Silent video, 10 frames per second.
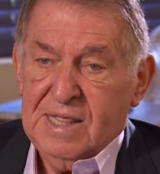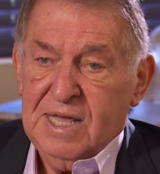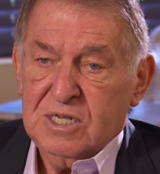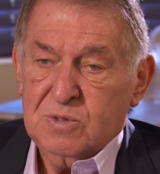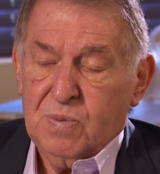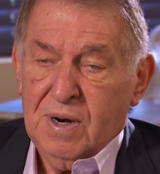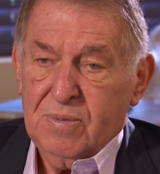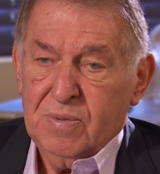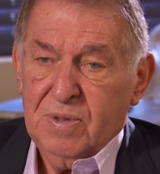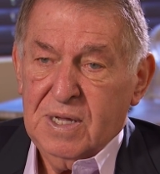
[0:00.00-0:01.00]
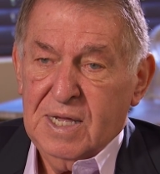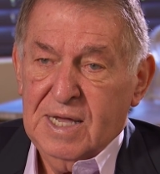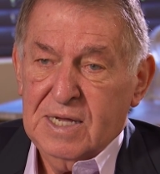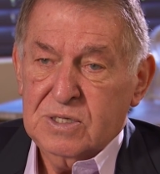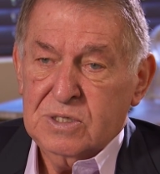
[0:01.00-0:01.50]
That is
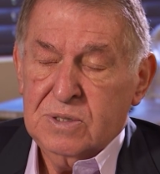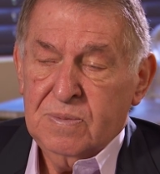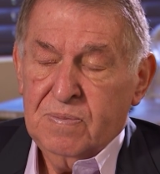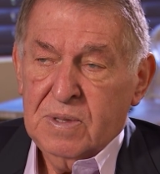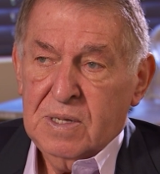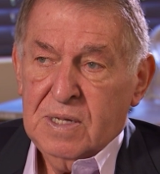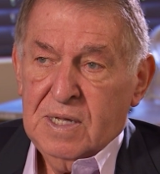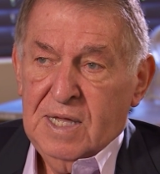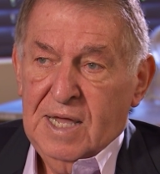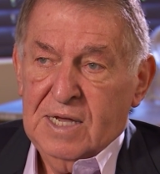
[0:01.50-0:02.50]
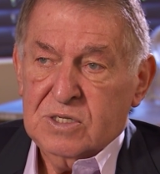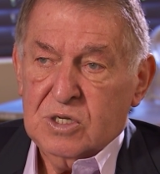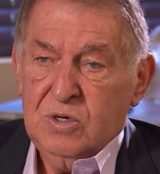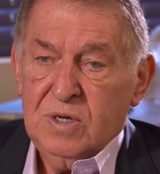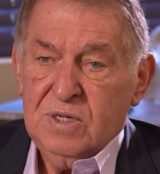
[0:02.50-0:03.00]
probably as, as
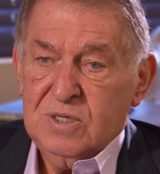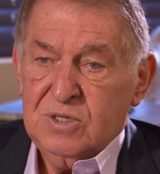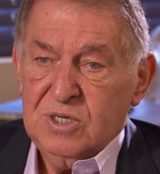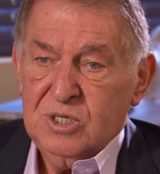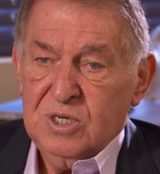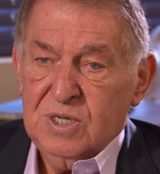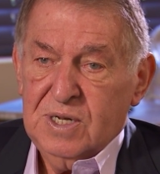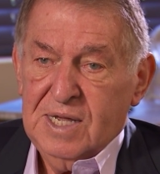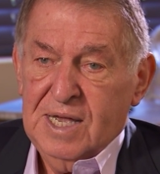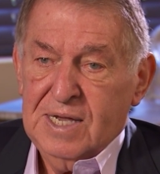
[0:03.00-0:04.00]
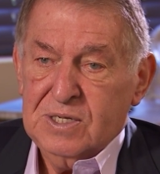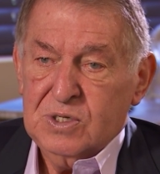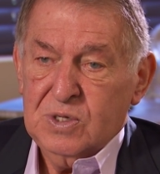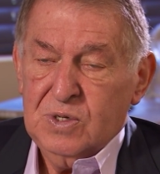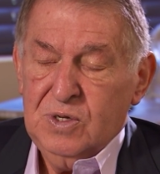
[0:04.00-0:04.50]
good a decision
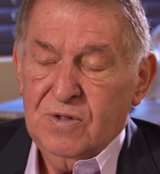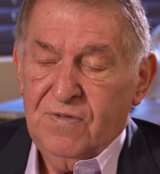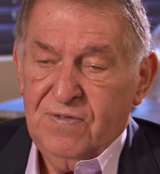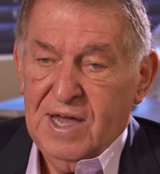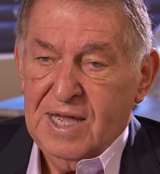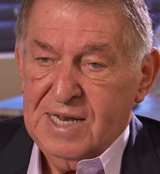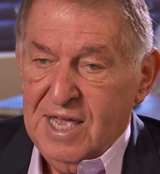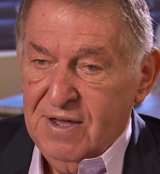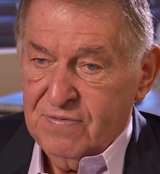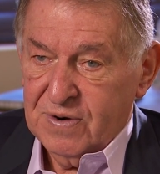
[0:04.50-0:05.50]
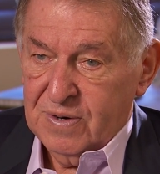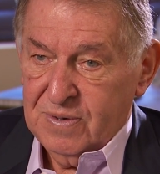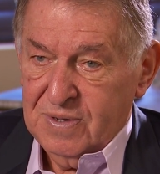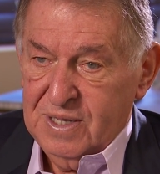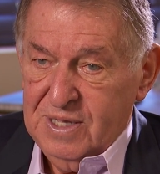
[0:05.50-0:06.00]
as you'll find ever
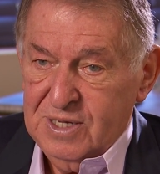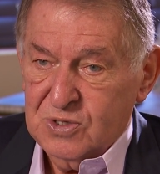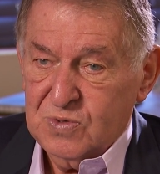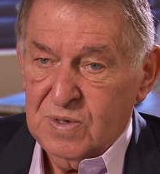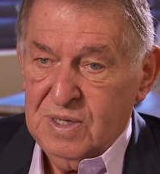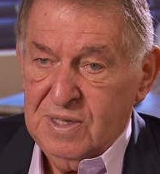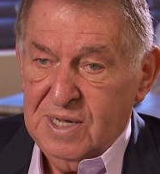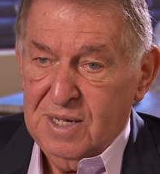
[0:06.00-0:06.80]
in the history of the